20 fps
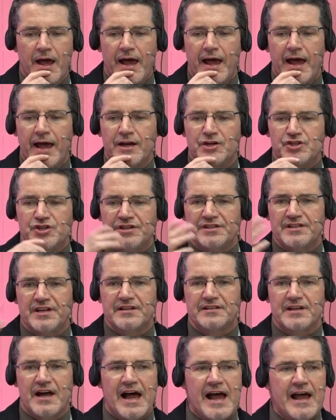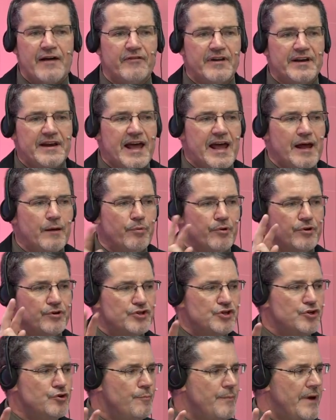and she says, I have a neighbor,
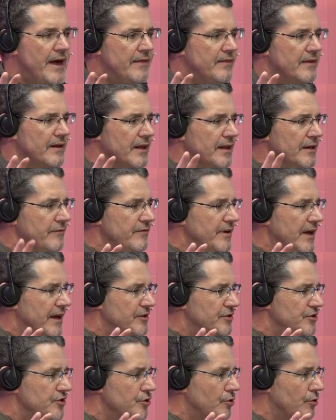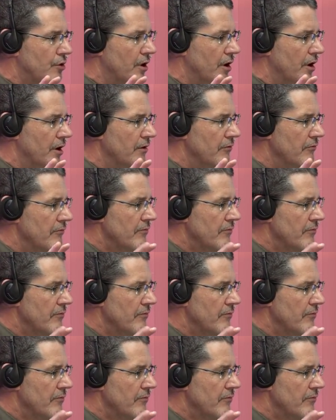two men that live next door.